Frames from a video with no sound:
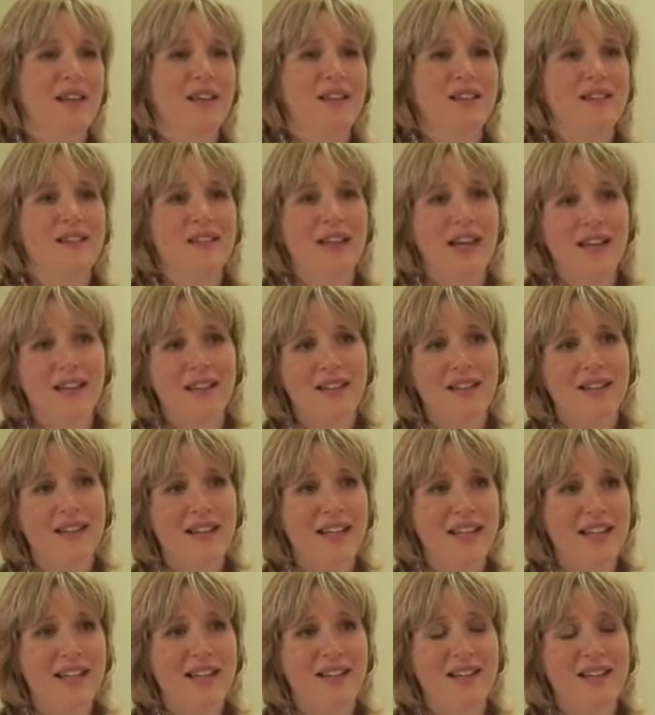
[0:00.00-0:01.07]

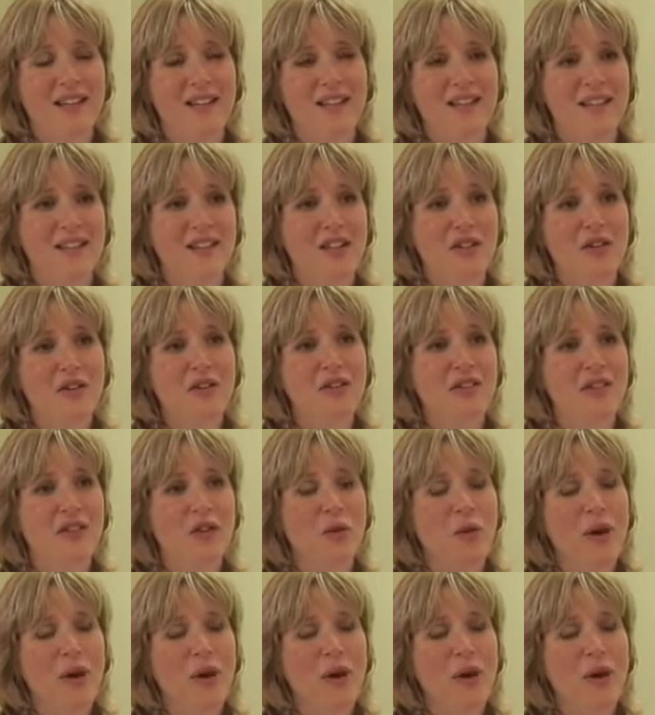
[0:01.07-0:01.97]
Secondly, consider using